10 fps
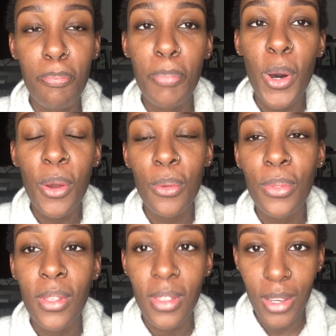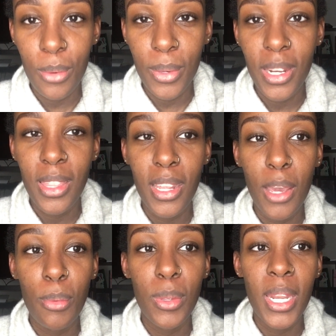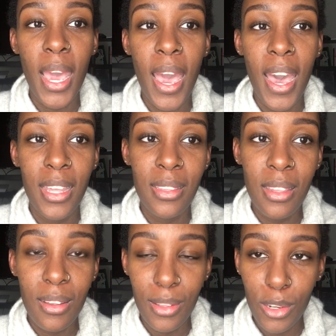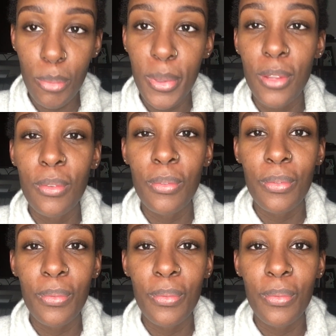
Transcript: bottle the liquid, and then I would add a little bit of